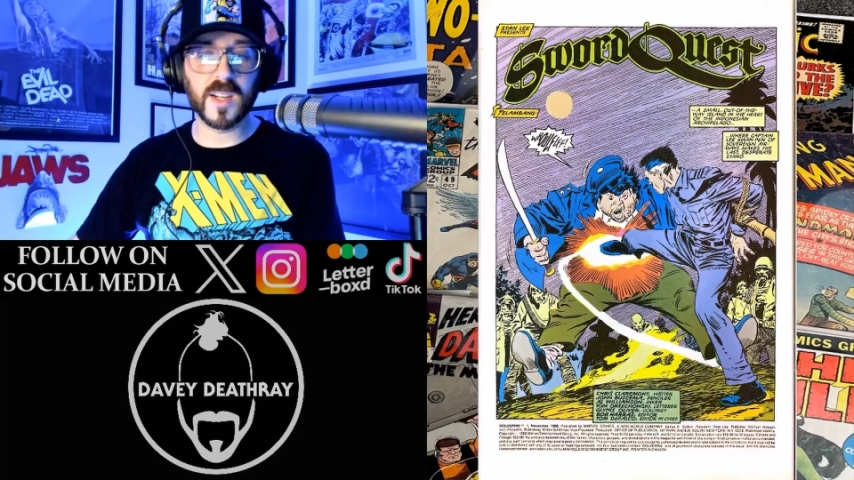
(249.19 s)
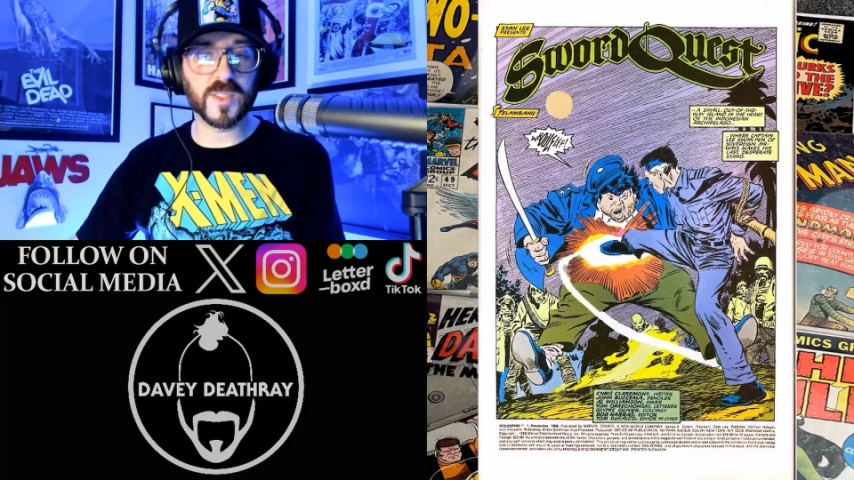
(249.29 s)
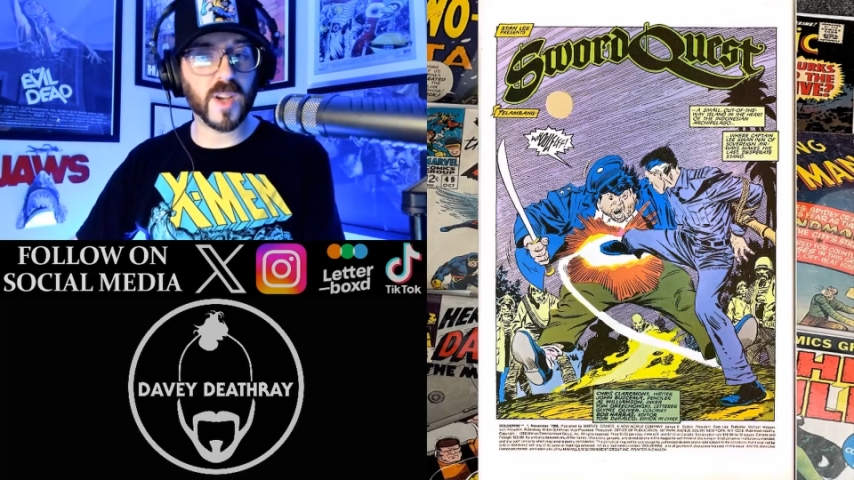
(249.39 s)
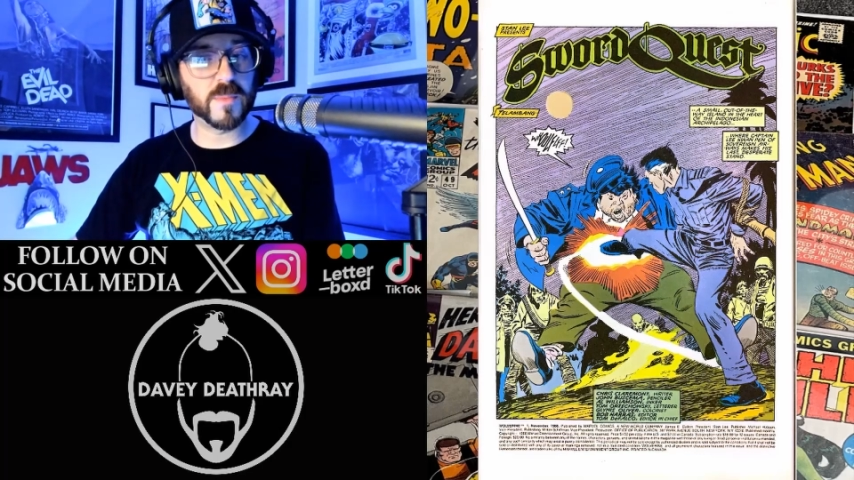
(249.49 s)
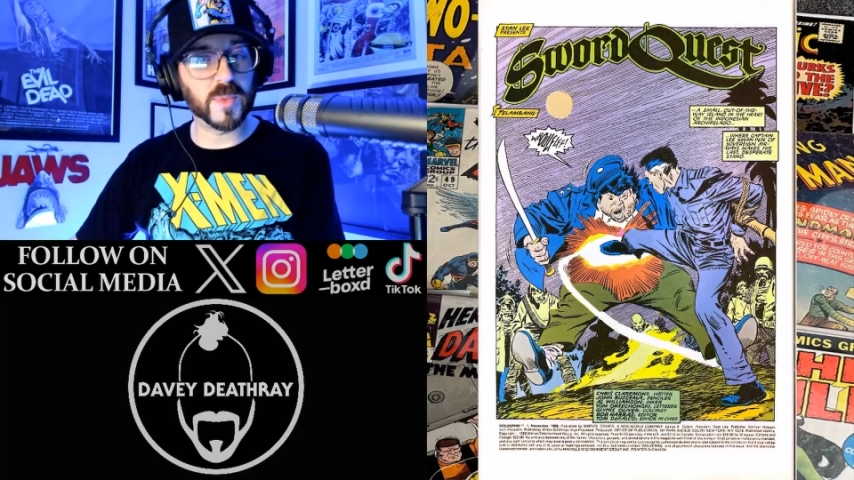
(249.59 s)

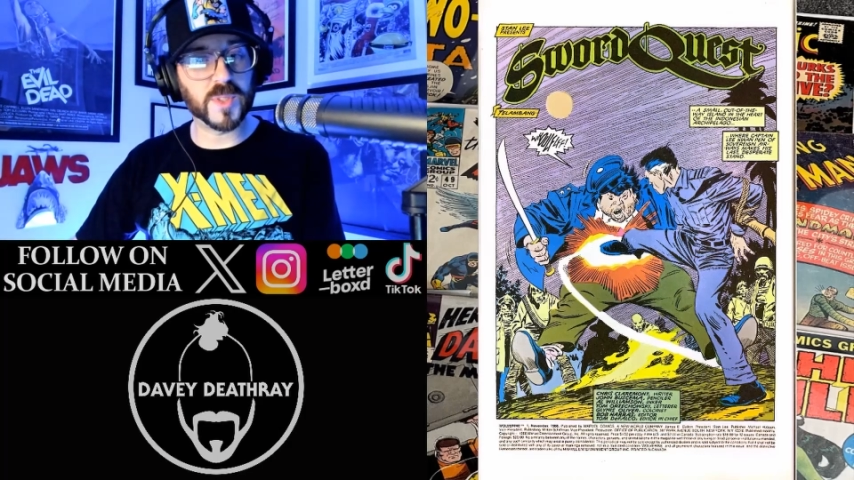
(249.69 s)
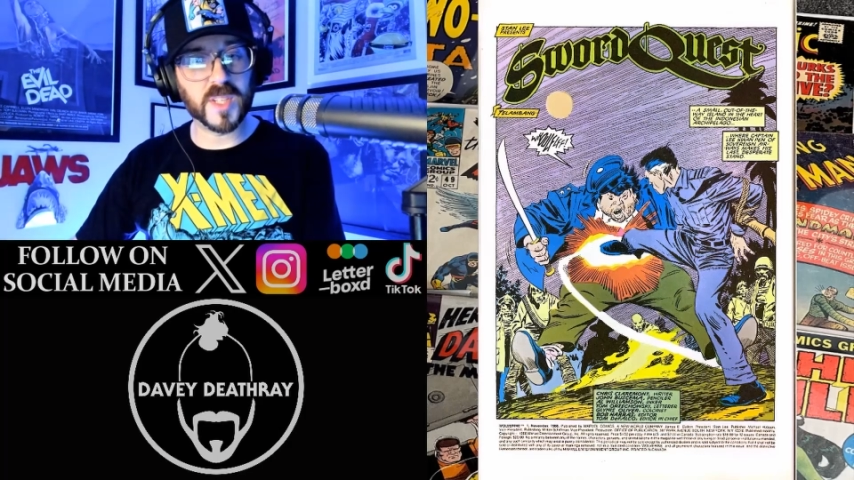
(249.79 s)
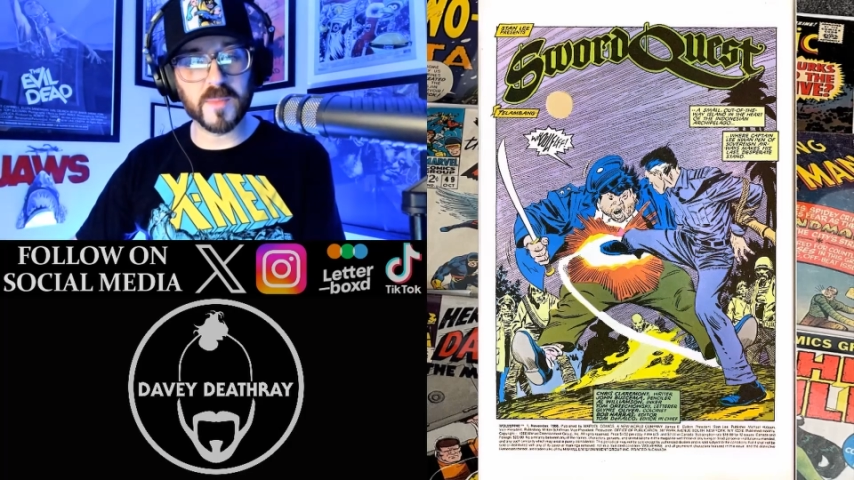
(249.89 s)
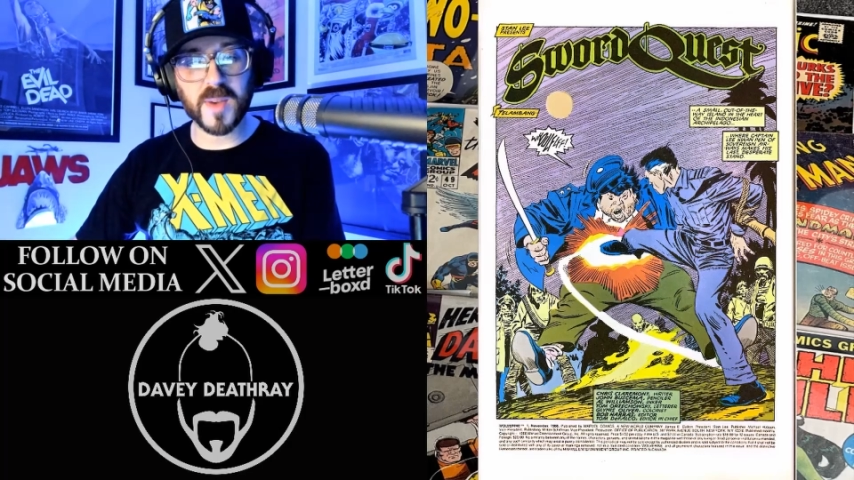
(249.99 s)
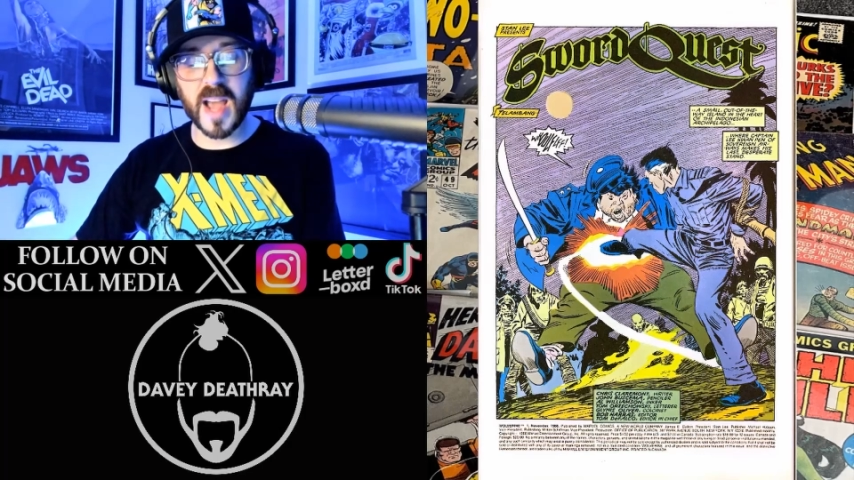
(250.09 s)
John
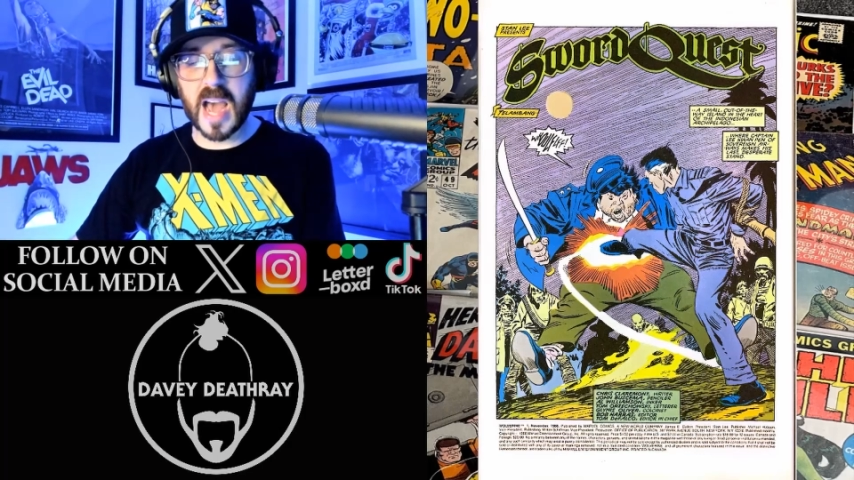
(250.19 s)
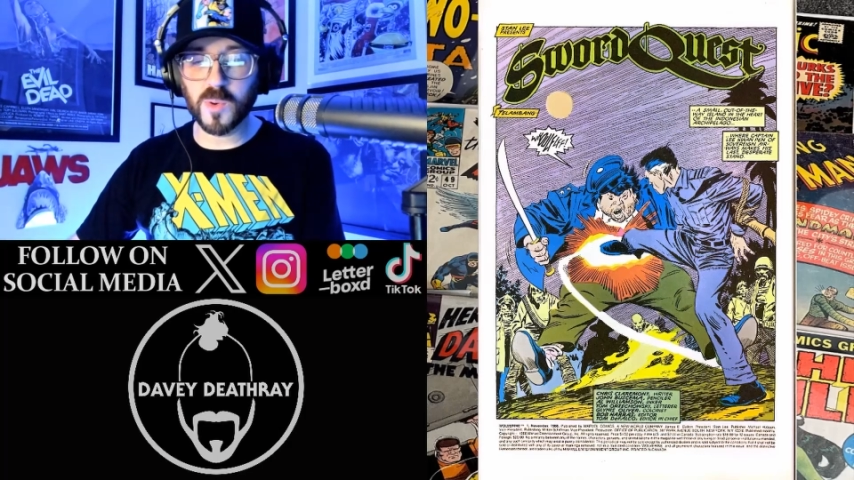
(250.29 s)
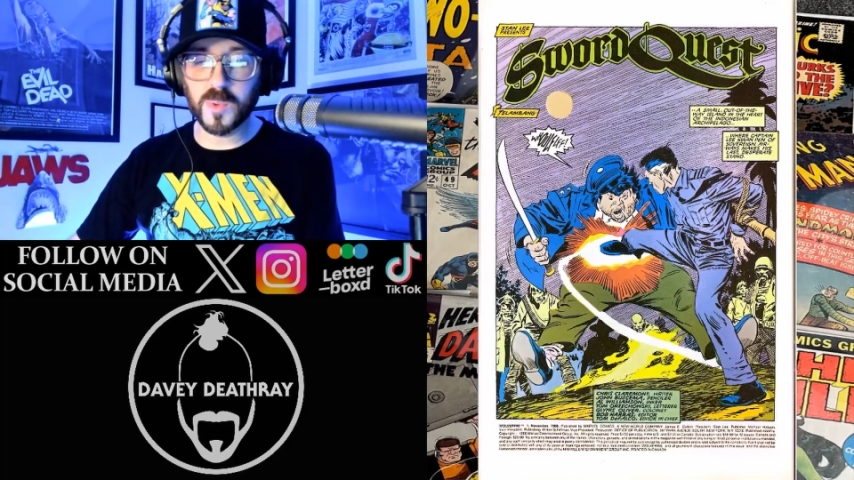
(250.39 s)
Buscema, Al